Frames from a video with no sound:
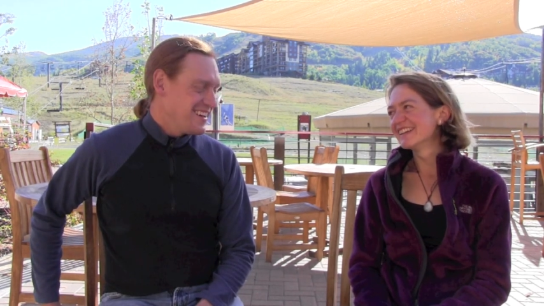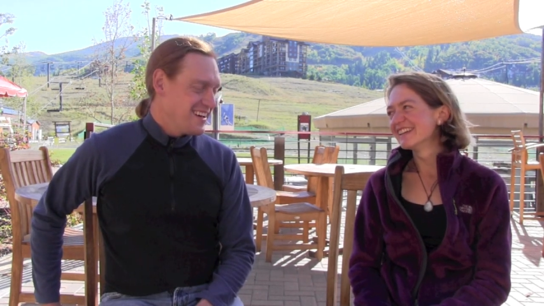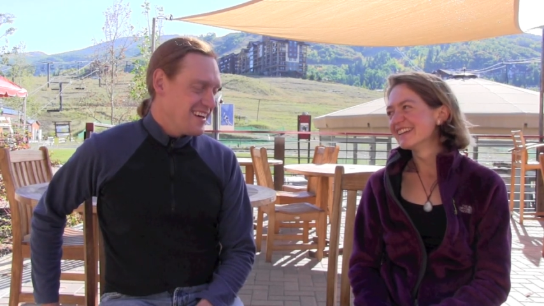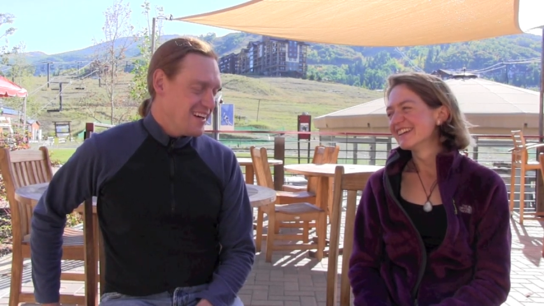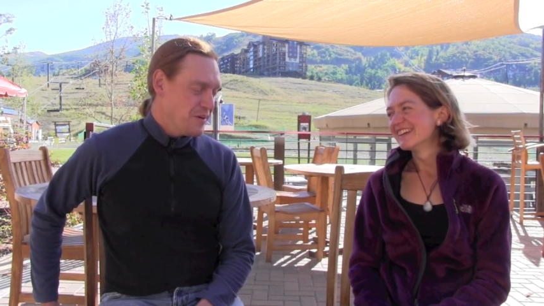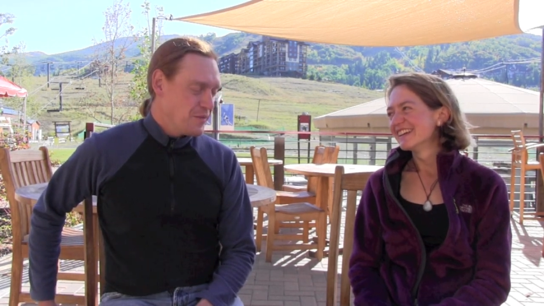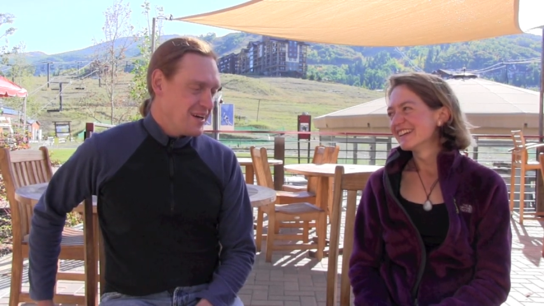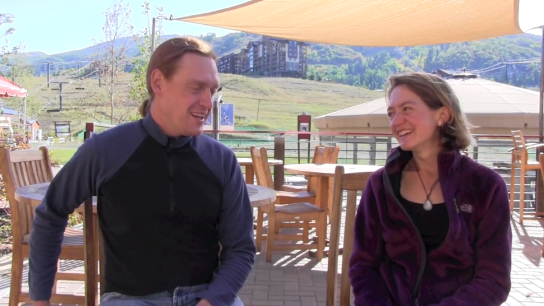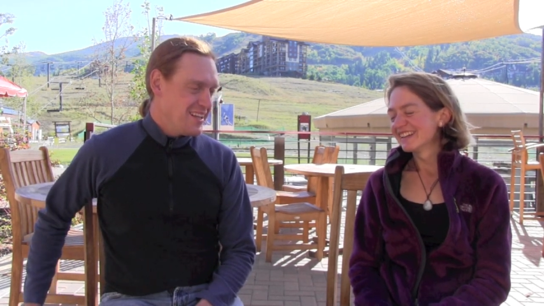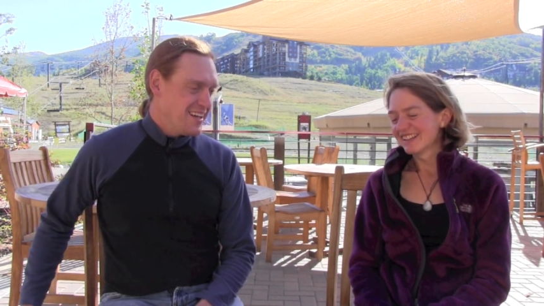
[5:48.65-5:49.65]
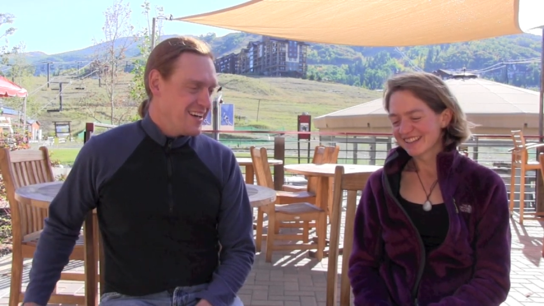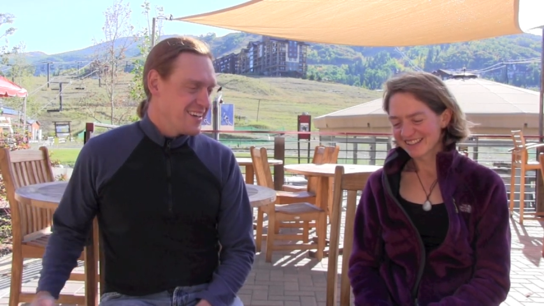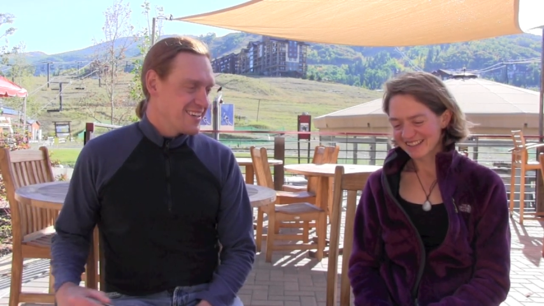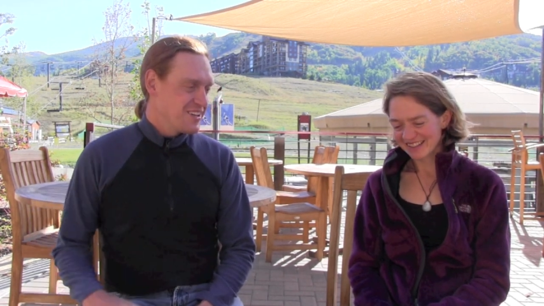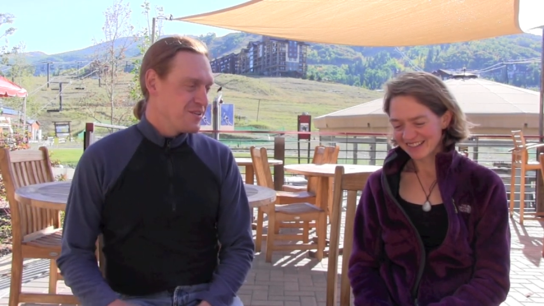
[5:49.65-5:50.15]
Speaker 1: yeah, well,
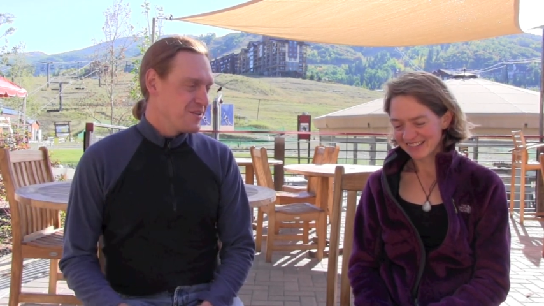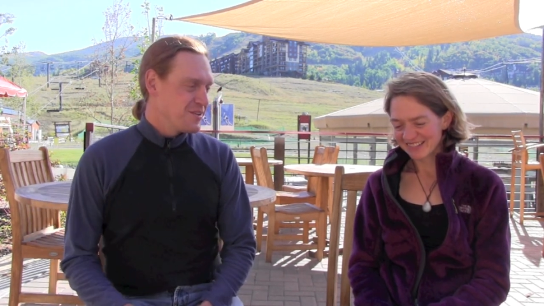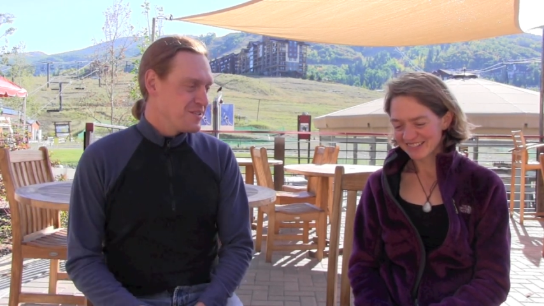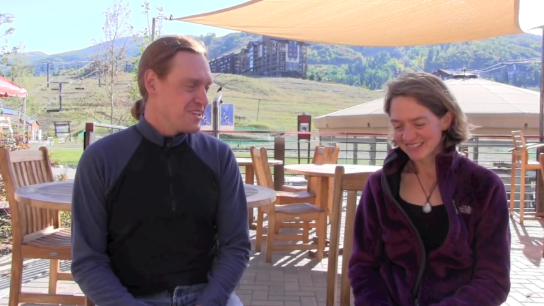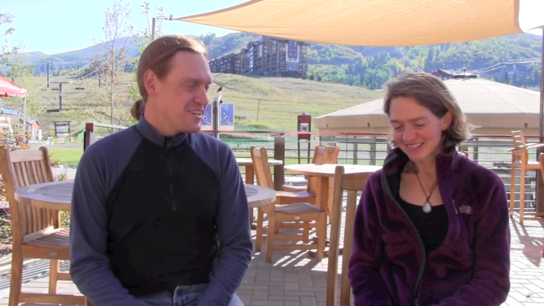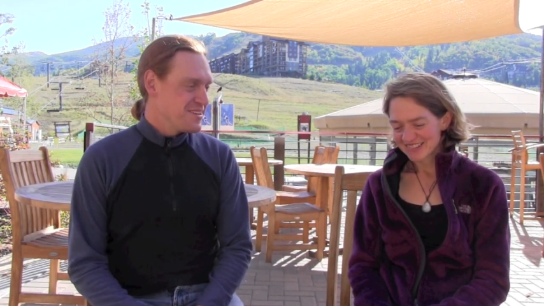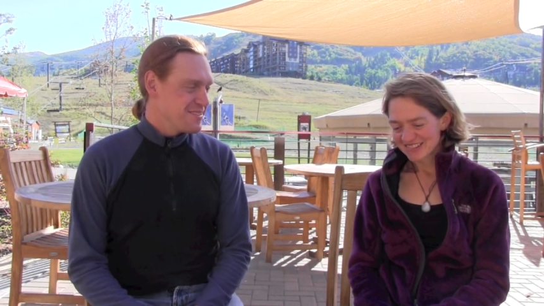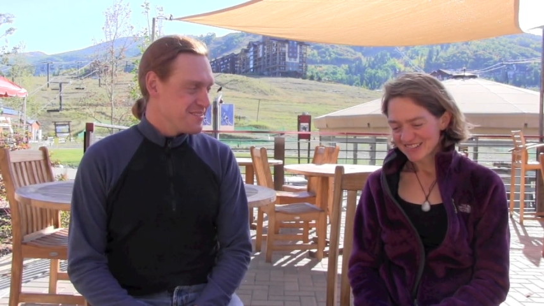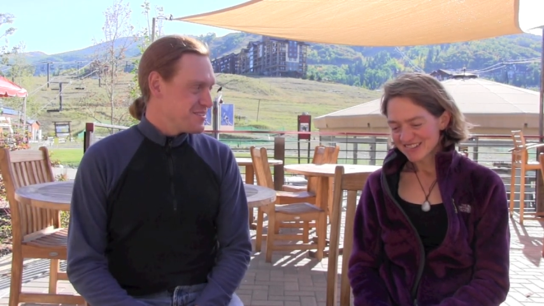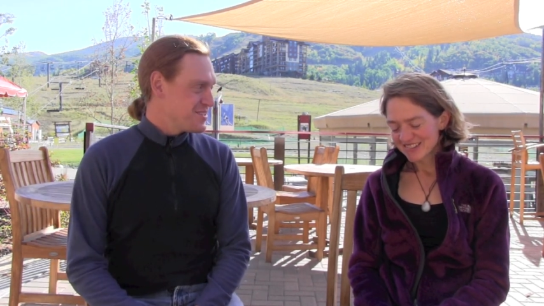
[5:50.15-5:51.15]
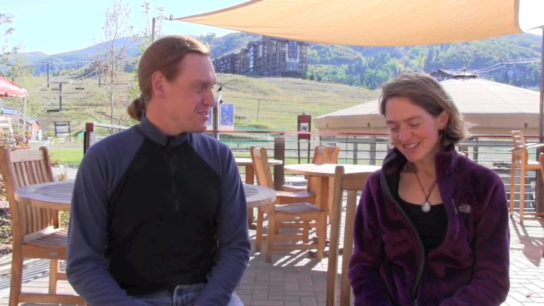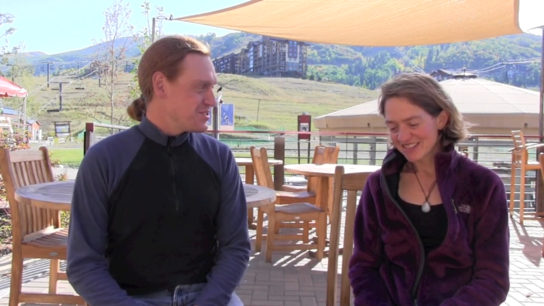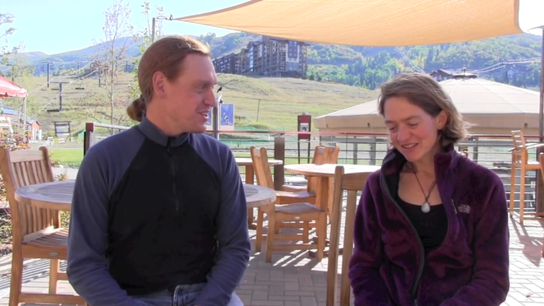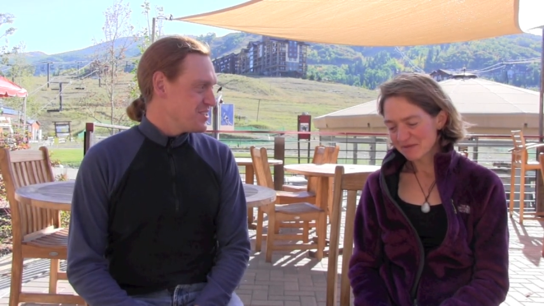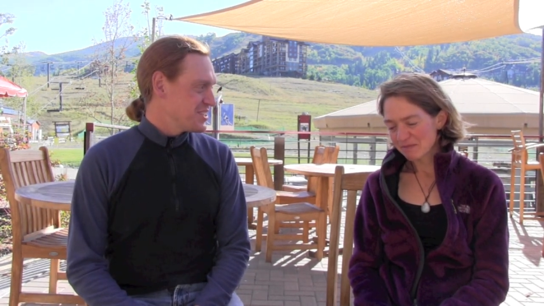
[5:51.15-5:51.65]
uh, you you did do
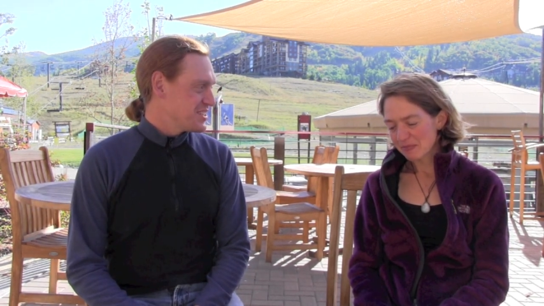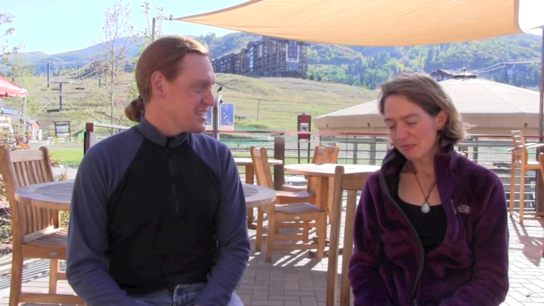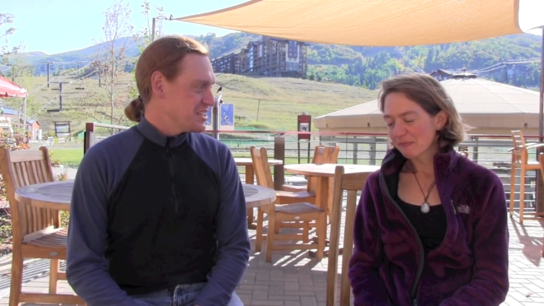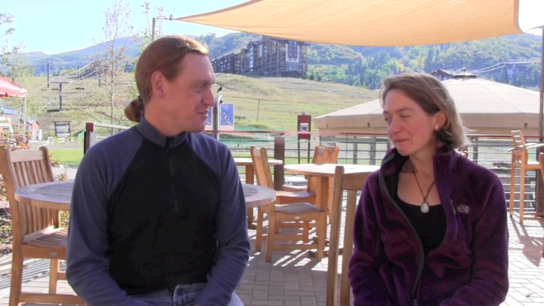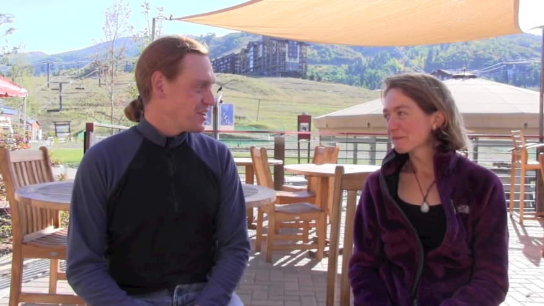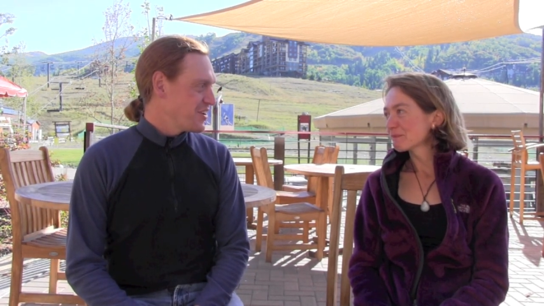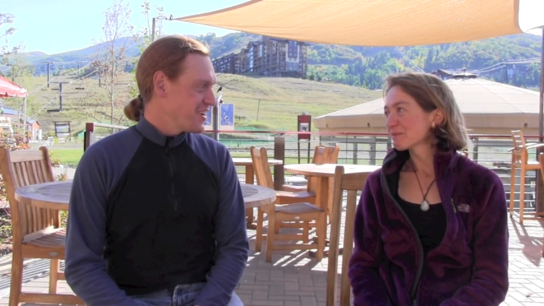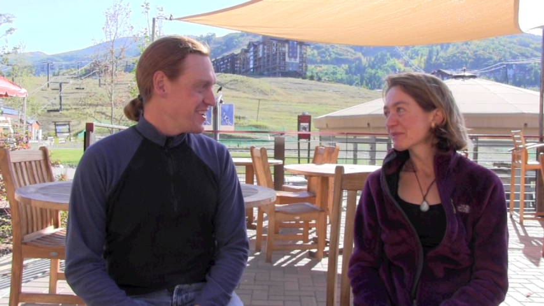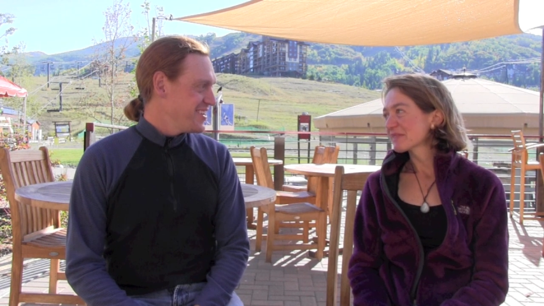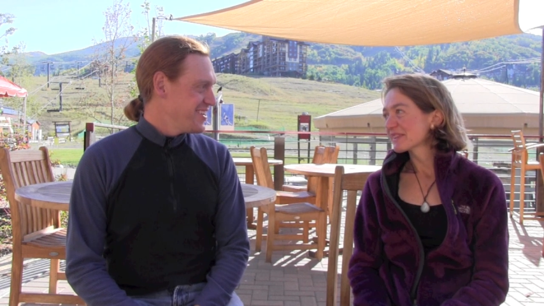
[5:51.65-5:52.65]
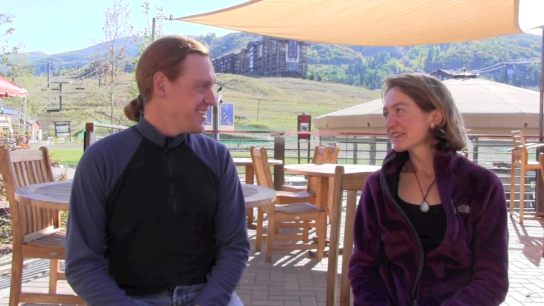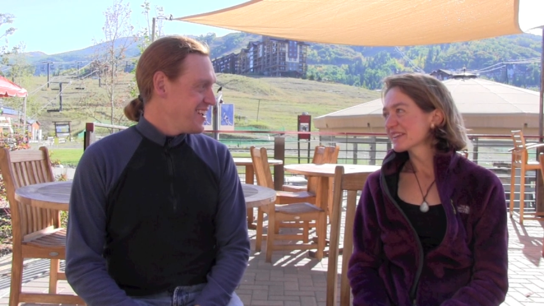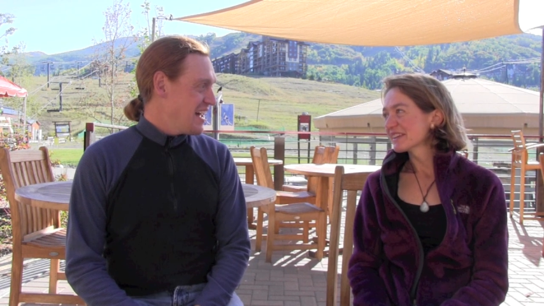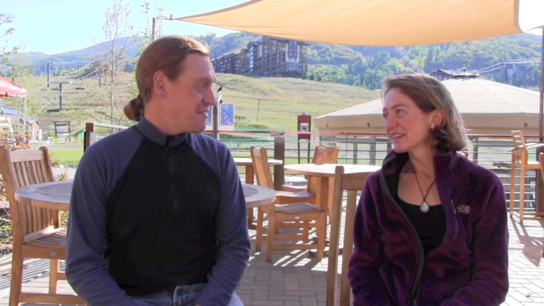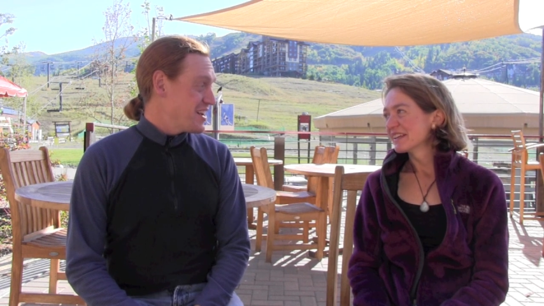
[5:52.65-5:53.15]
so successfully. You're gonna
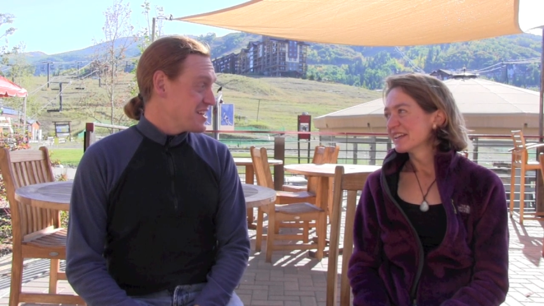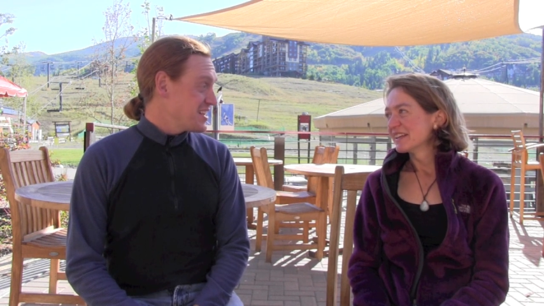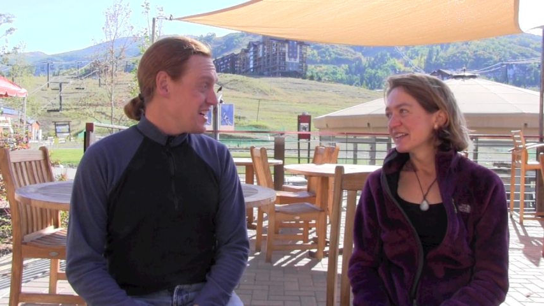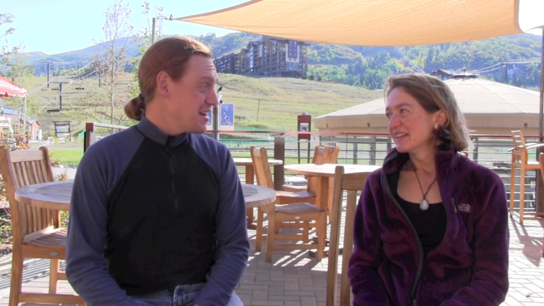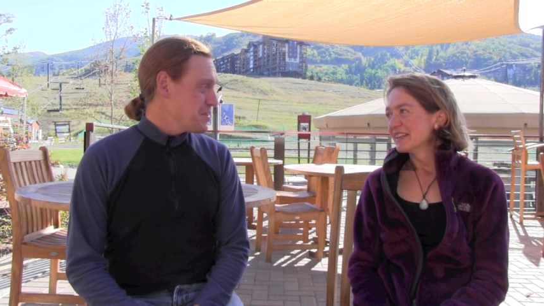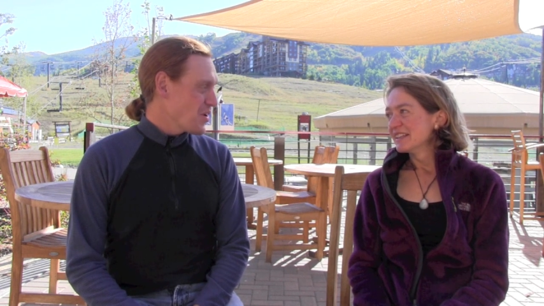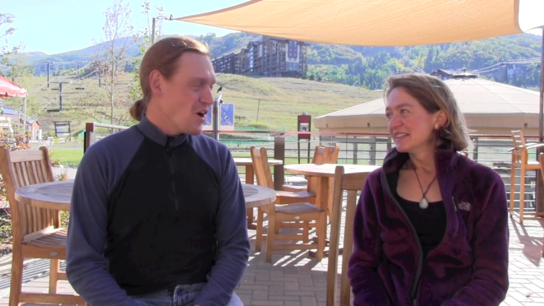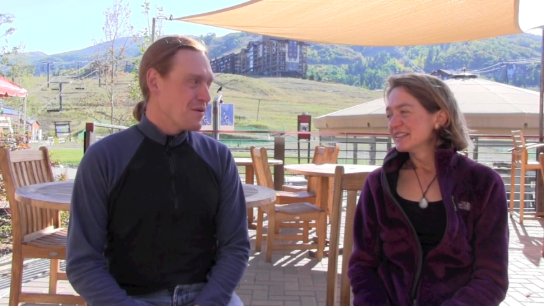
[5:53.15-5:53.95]
have any time. You're